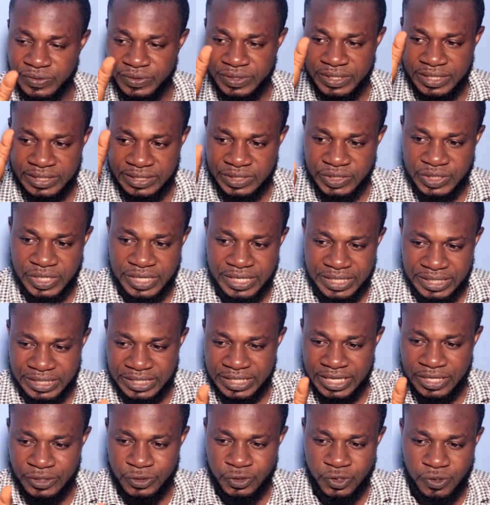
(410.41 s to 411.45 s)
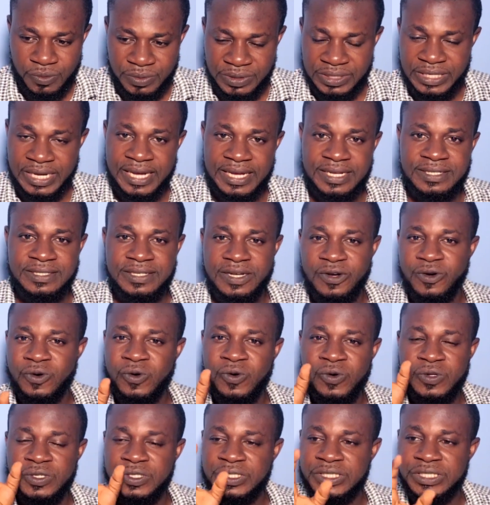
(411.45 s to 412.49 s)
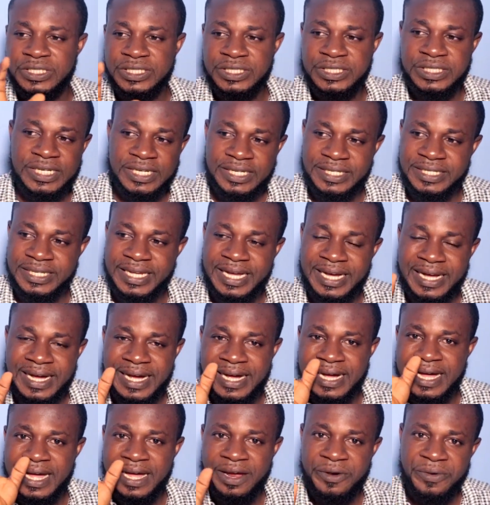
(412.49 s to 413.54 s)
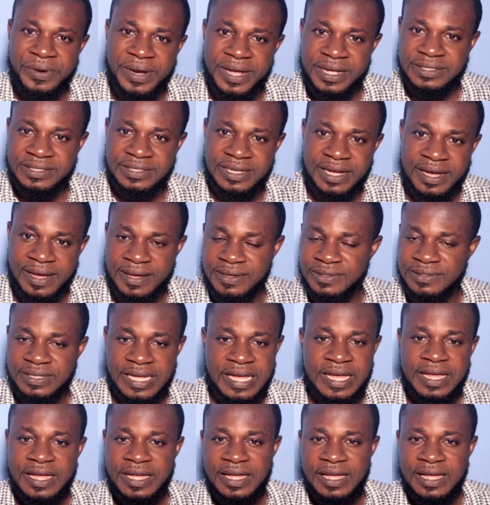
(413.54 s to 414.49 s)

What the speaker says: You just check their job site or you check their career site